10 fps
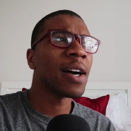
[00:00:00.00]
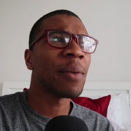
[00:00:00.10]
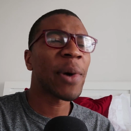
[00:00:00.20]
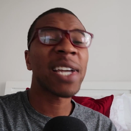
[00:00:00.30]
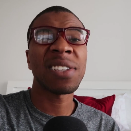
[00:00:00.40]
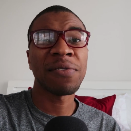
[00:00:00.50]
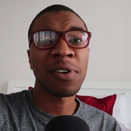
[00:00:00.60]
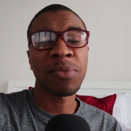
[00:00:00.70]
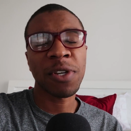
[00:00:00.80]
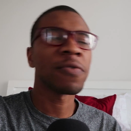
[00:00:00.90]
Um, I actually
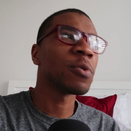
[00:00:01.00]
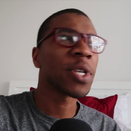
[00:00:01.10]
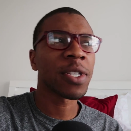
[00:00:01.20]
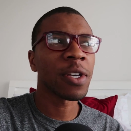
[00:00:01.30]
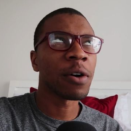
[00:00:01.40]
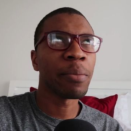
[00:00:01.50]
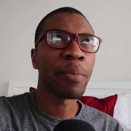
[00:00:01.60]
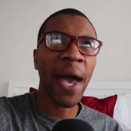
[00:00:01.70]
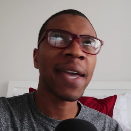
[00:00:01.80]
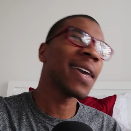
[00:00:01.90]
filmed it a few weeks ago
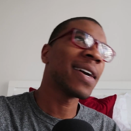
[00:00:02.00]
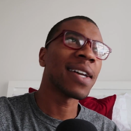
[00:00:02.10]
back in